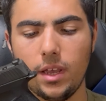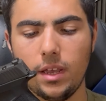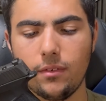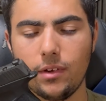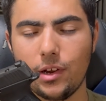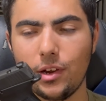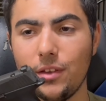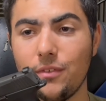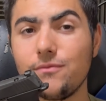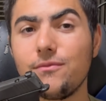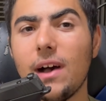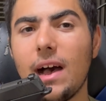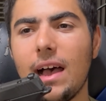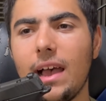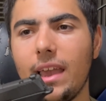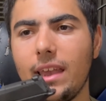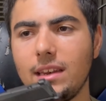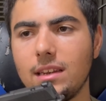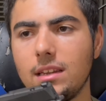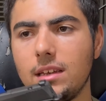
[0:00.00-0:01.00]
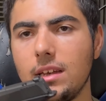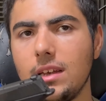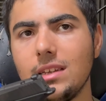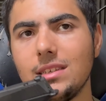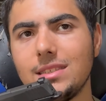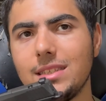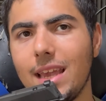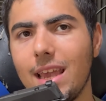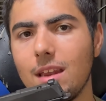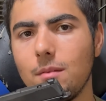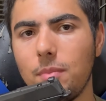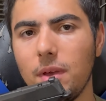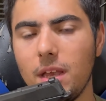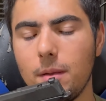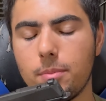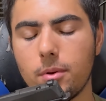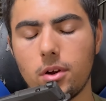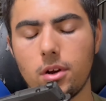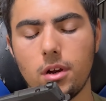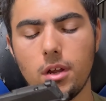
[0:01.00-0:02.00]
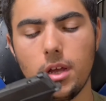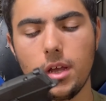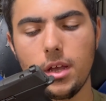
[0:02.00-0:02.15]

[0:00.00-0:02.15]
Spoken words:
very fine sandpaper.